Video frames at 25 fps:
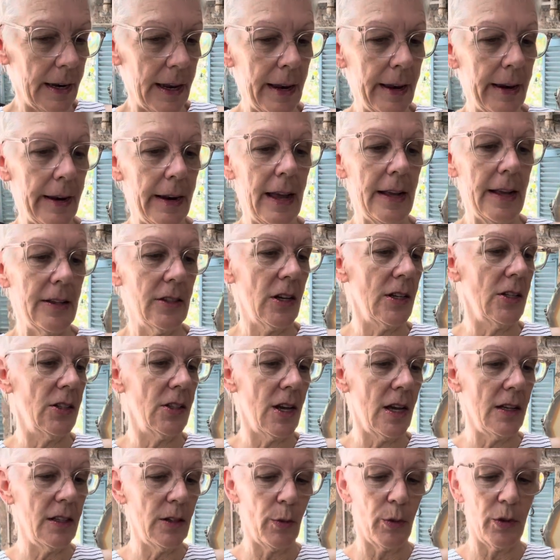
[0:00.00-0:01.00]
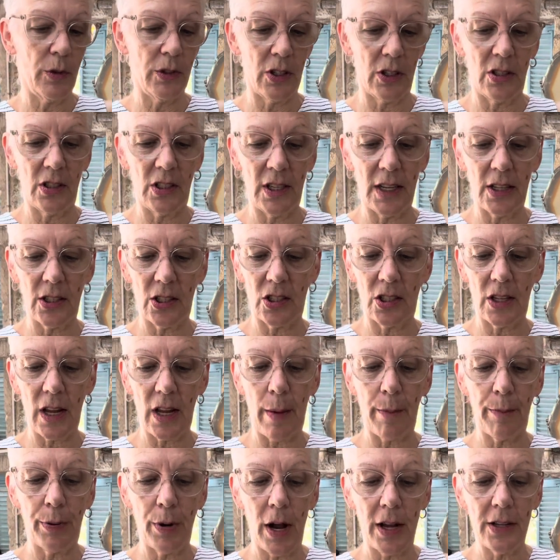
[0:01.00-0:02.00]
it as I said, it was a
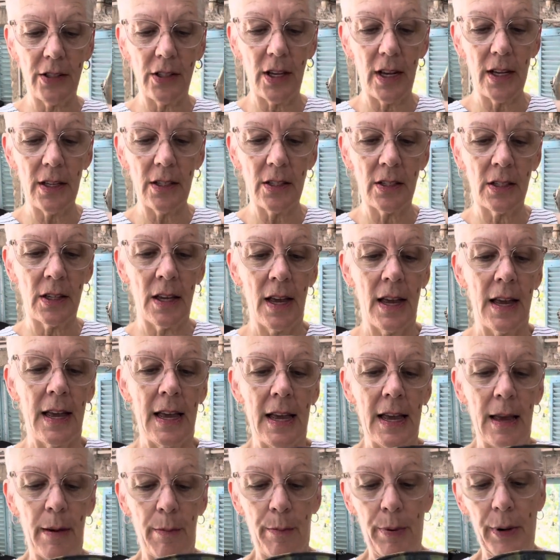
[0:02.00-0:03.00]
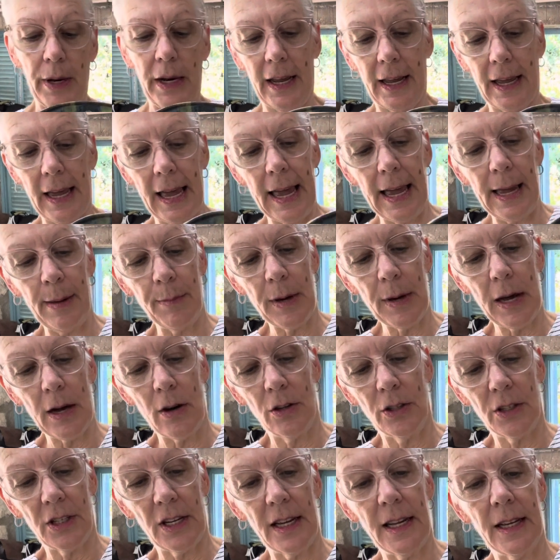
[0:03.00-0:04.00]
six-step process, but it came
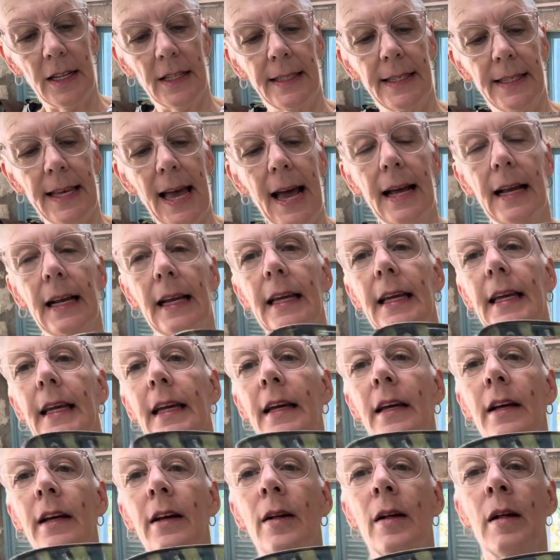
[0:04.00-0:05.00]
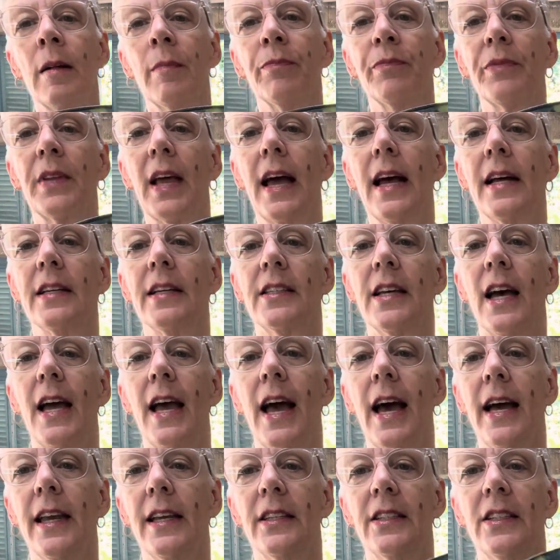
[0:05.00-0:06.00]
out exactly as I
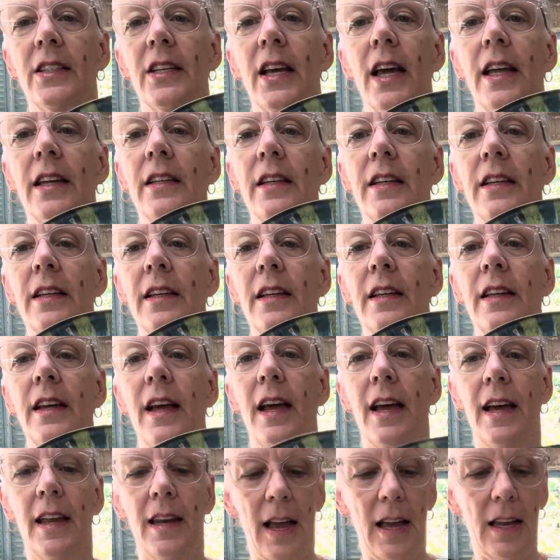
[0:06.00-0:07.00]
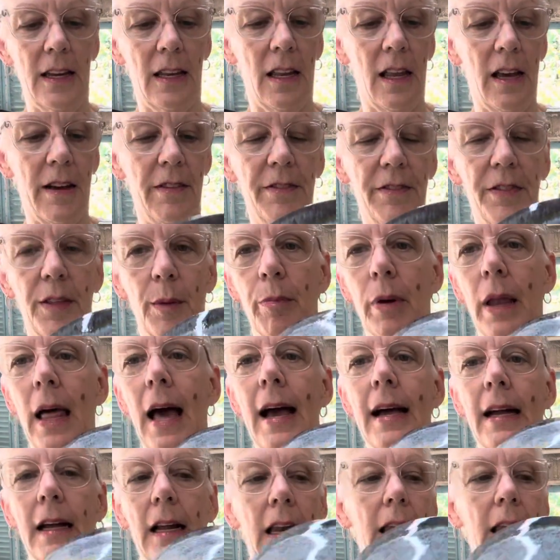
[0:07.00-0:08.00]
had intended, and I love the
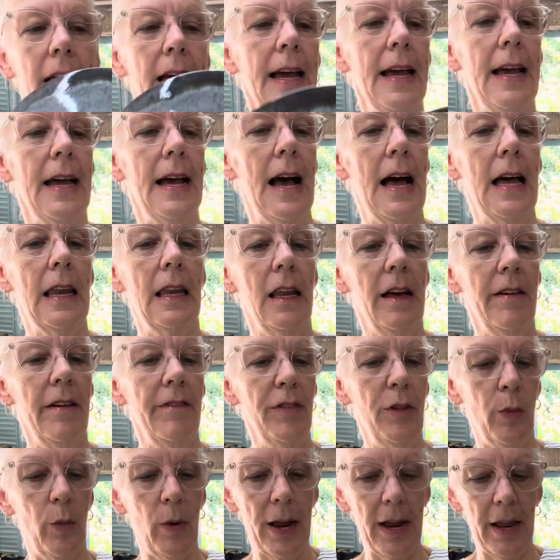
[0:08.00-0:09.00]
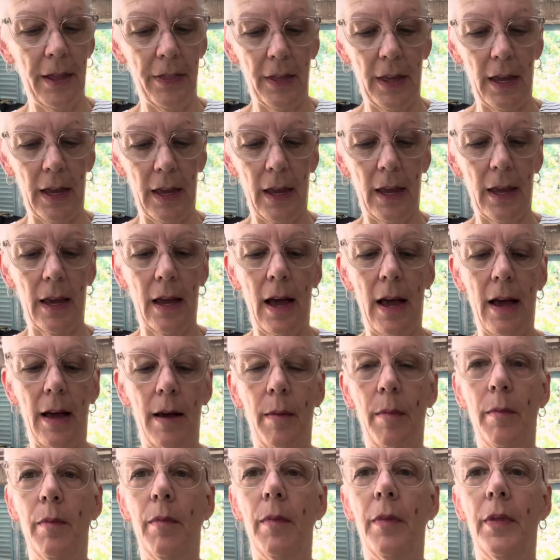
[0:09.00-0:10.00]
black clay. I love the way the,
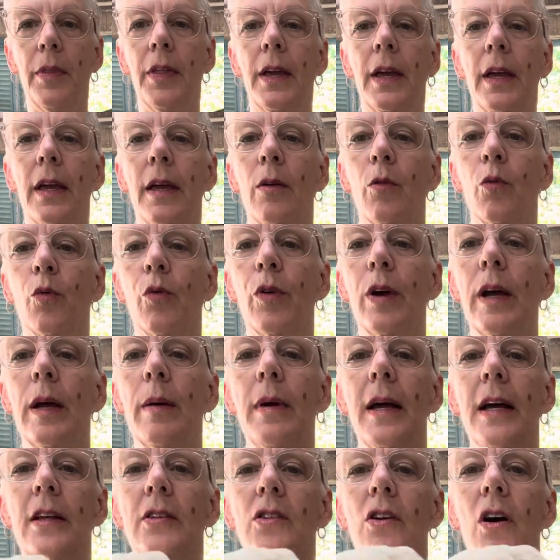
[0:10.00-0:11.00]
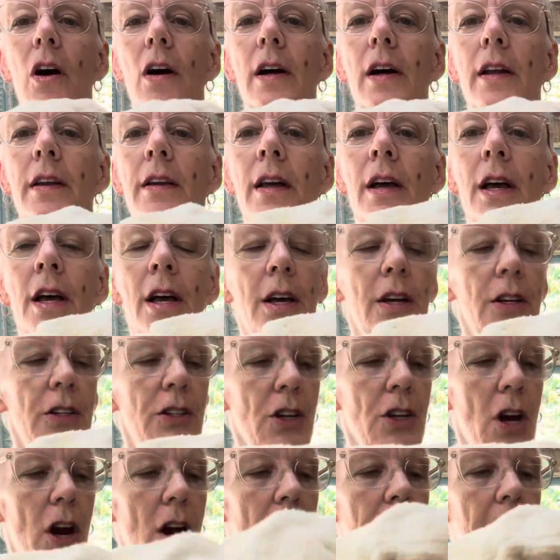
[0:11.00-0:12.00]
um, the rim has gone
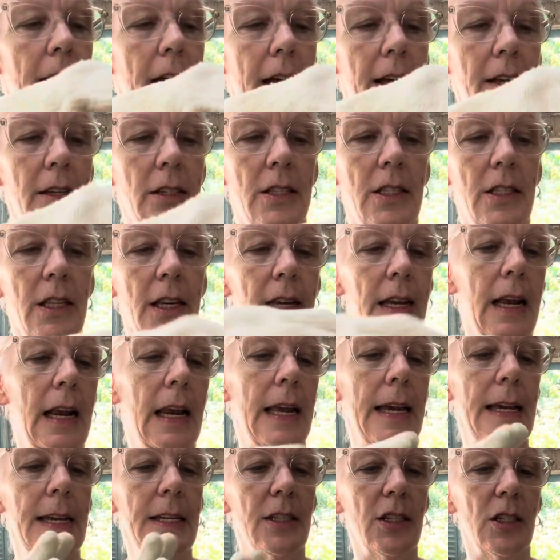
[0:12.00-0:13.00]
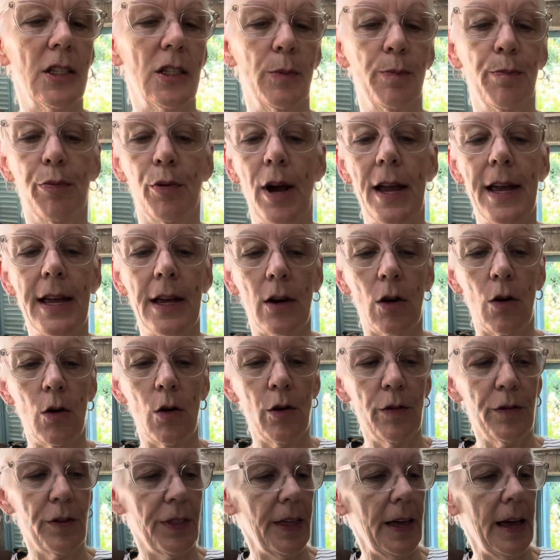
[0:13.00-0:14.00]
dark as the glazes break
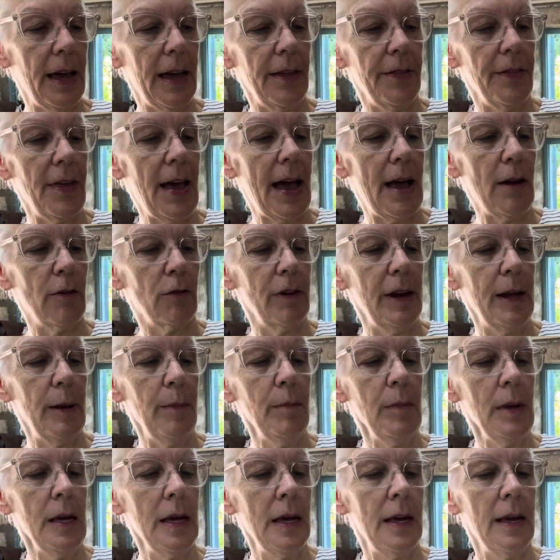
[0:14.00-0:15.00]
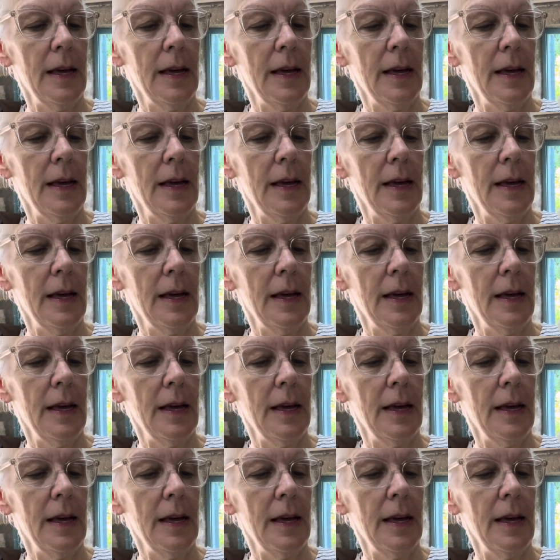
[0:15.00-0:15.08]
over that, that rim,